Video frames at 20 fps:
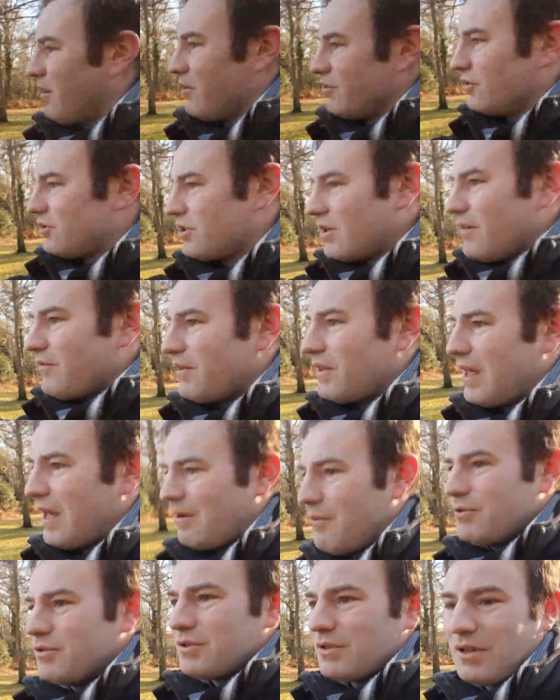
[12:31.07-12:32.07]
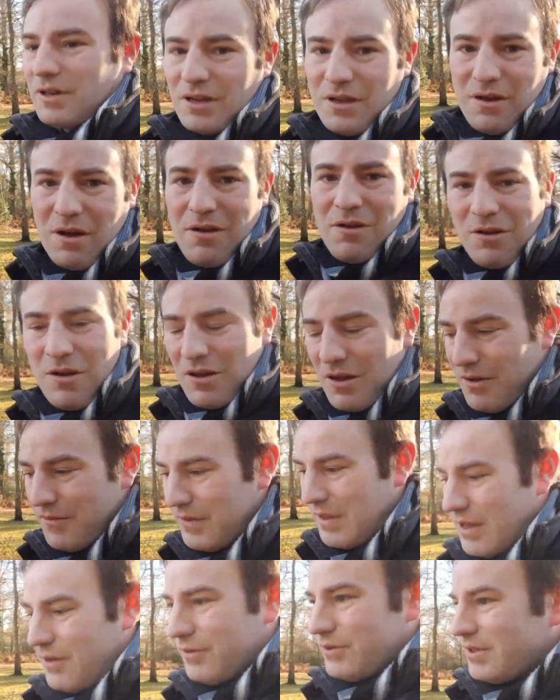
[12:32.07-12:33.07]
Just over there, I wasn't going to go over
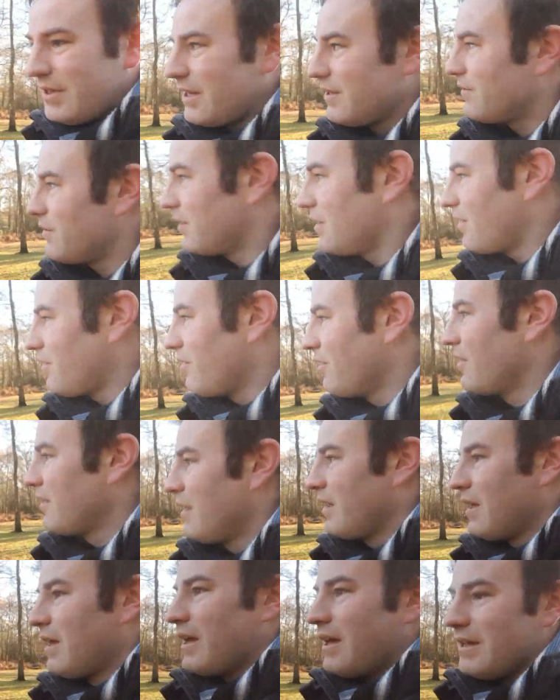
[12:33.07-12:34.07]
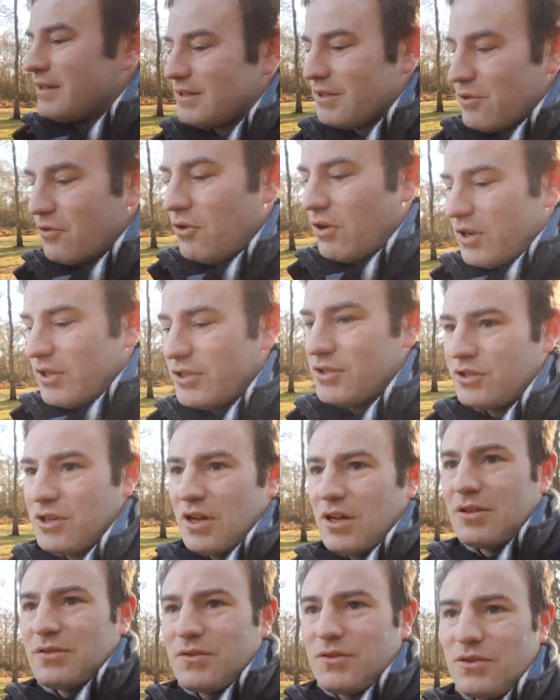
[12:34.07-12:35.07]
there on today's video, is the Christ
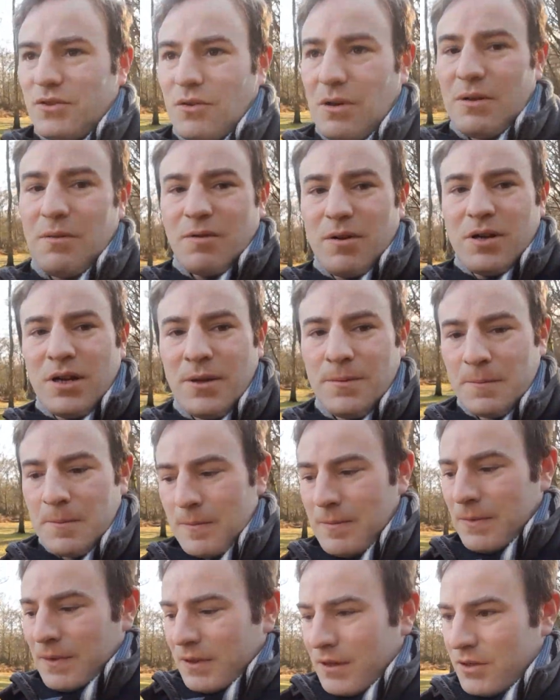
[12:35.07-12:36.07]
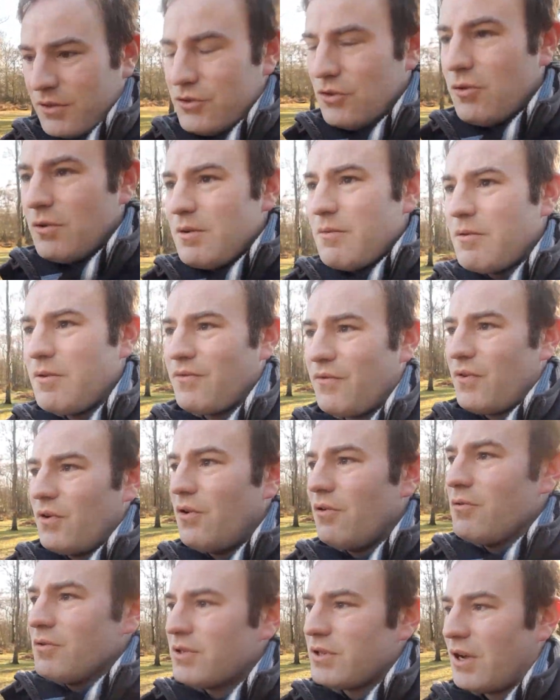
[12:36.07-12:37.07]
Church of Chorleywood. Chorleywood, for a
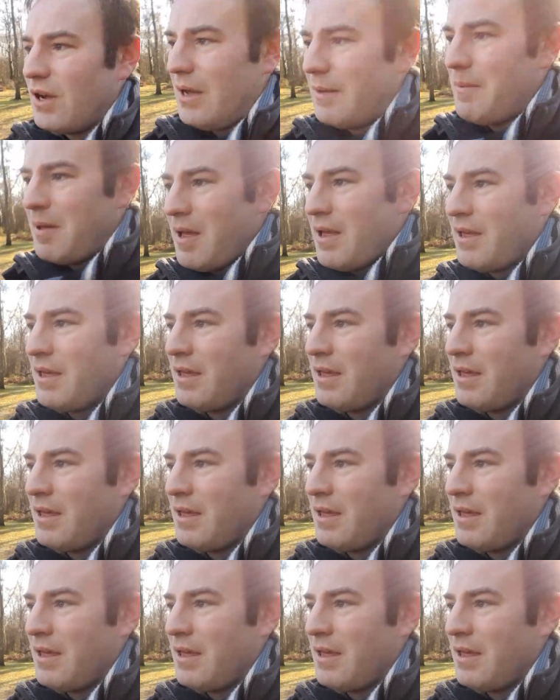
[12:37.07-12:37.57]
long time,